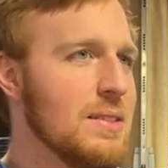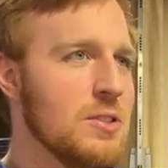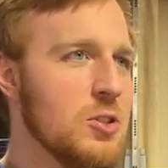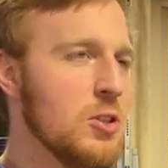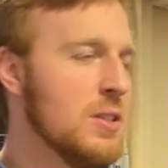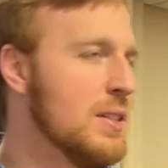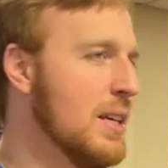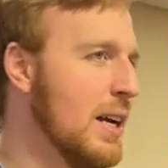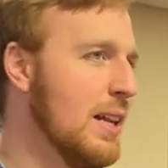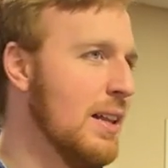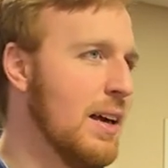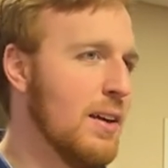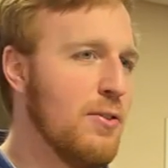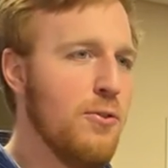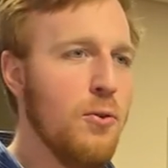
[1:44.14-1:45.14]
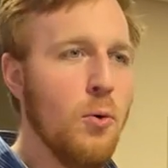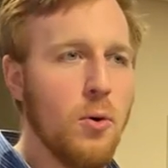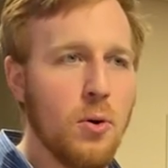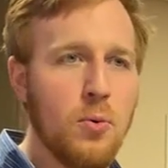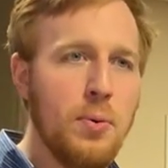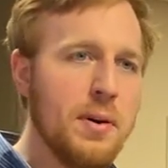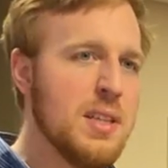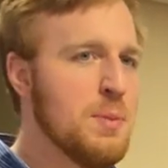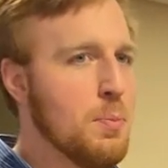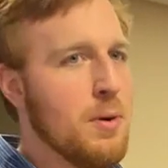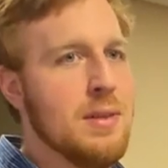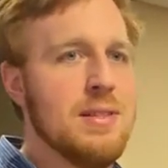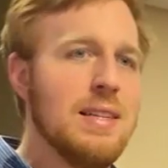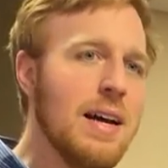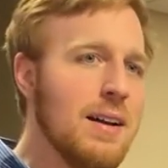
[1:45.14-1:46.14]
just kind of like four quick
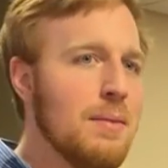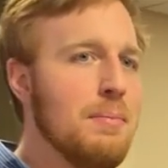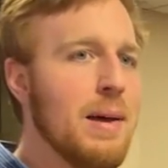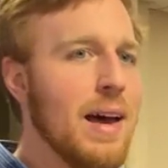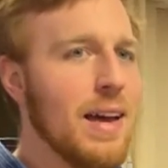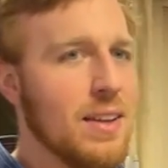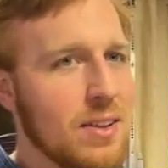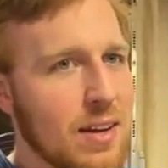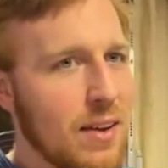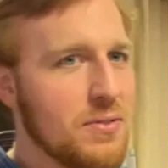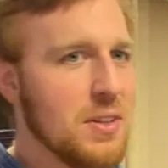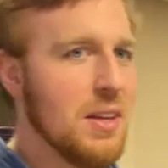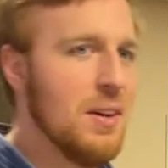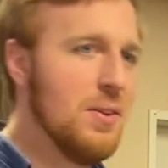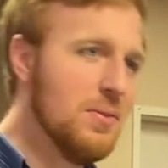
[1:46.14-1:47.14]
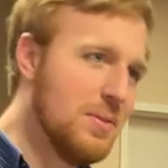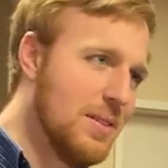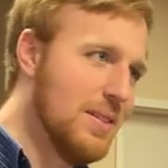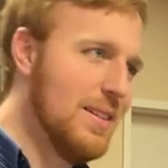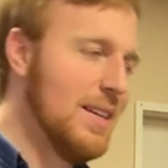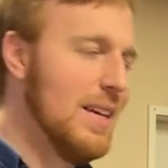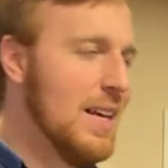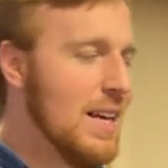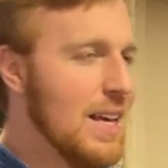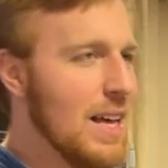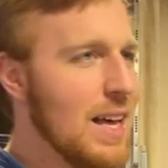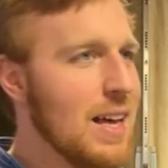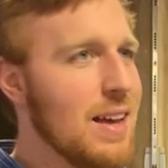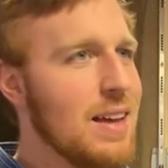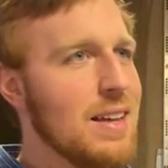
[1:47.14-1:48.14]
sprints down and back. You'd have to go,
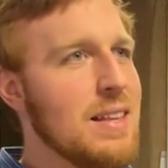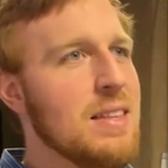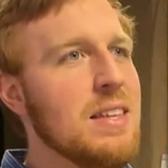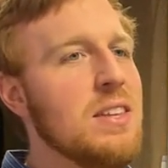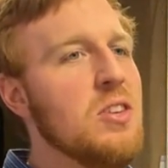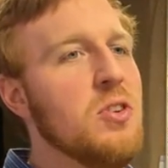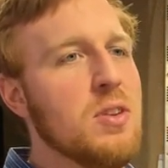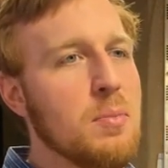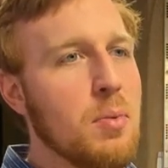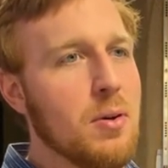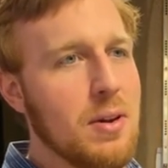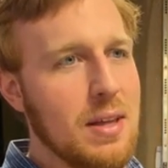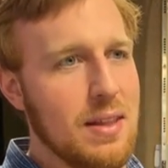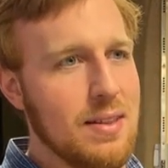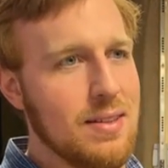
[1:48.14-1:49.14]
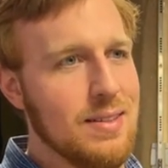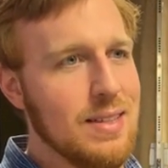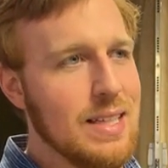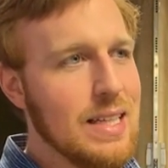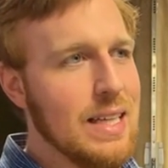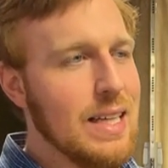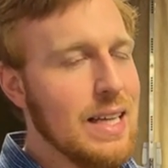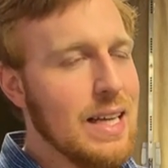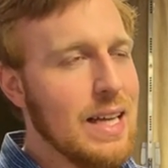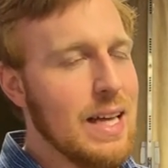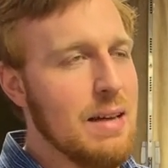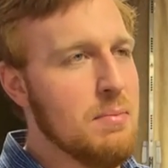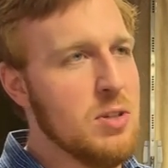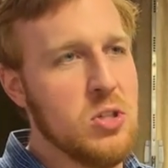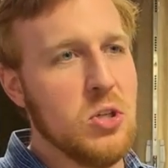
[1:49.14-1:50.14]
and then you could breathe,
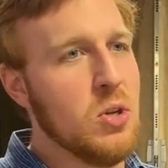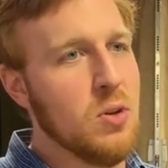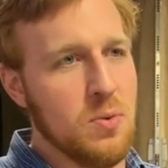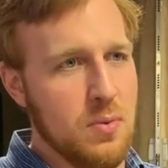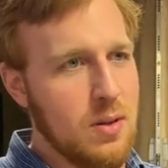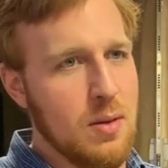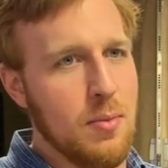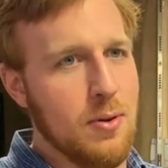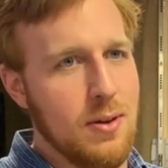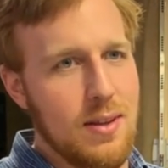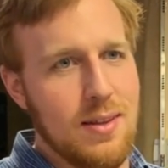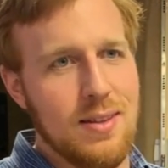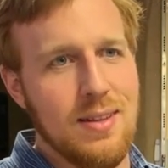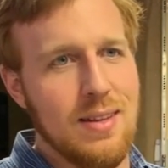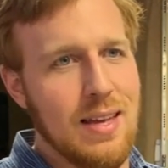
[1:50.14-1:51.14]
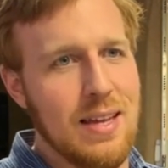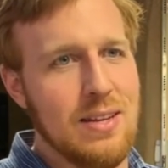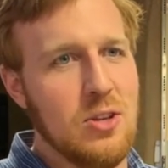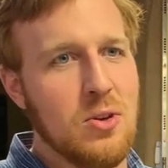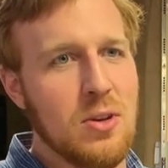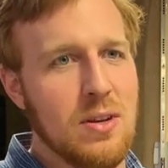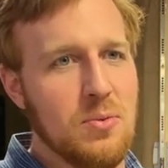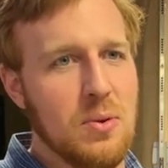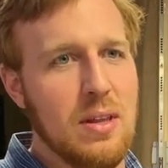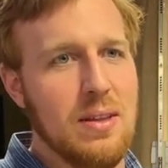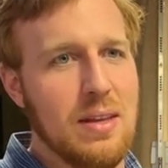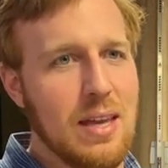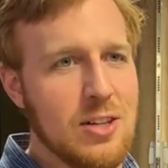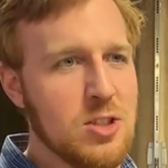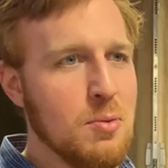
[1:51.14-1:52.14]
but you couldn't really breathe, and you couldn't really
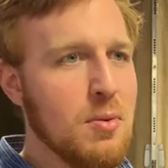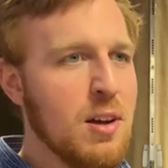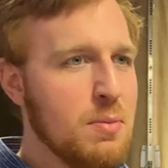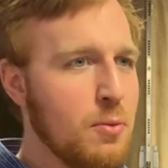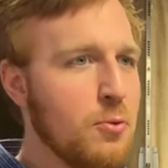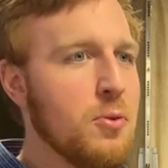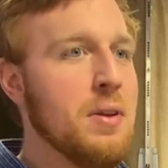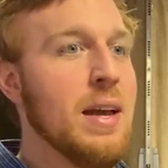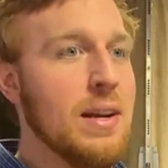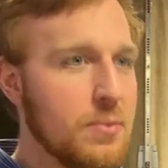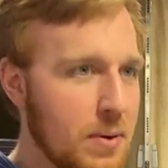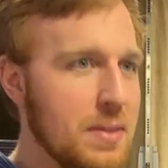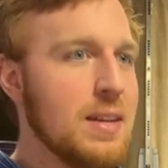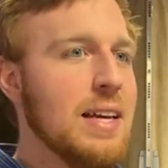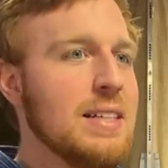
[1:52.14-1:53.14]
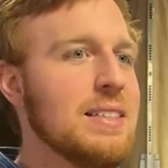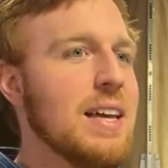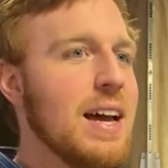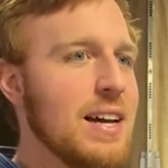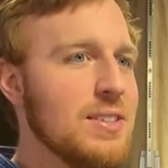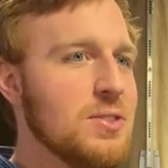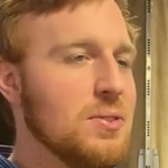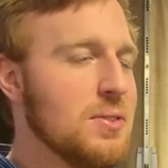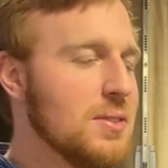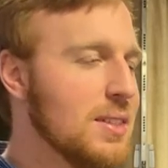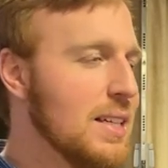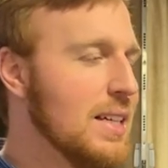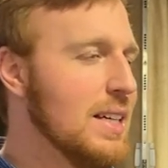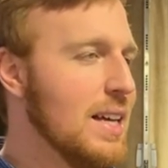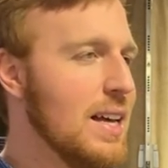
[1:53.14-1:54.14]
catch your breath before you had to run the next gasser.
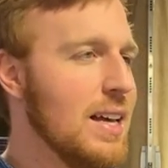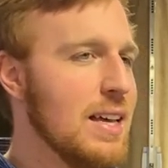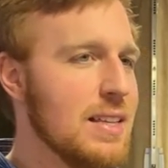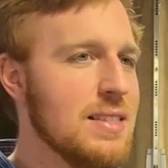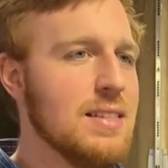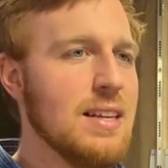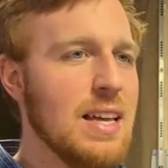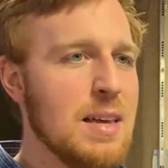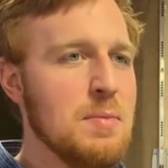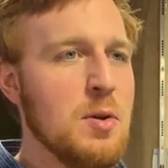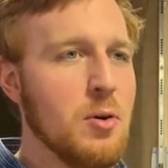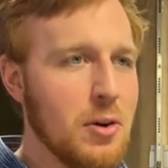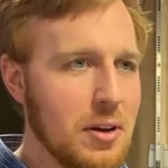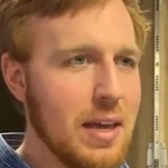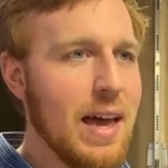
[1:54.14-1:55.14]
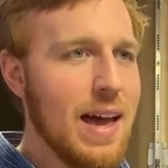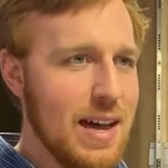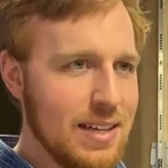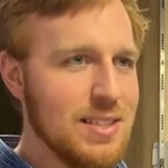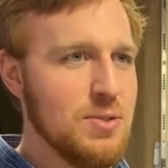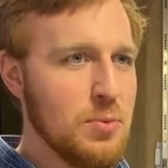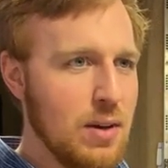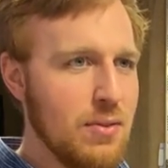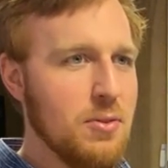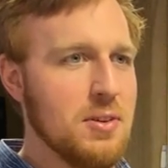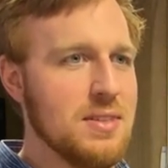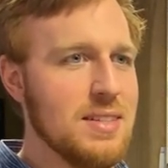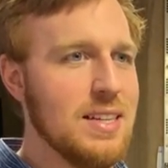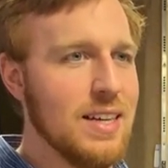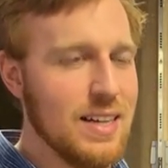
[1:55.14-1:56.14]
Hence the name, you are gassed whenever
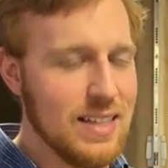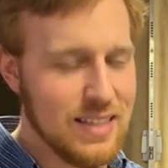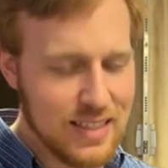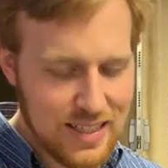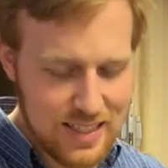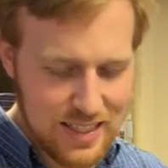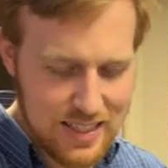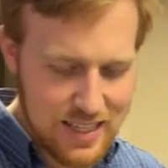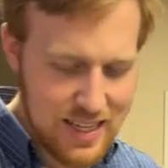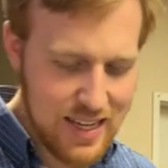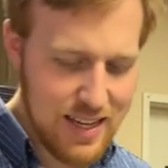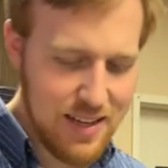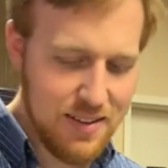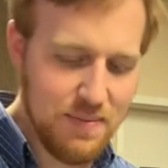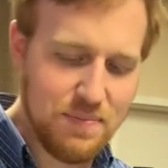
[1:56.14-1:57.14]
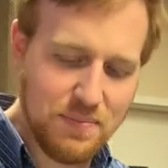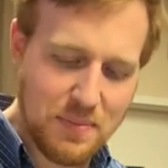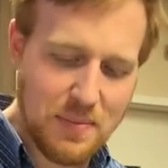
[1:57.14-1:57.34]
it's done at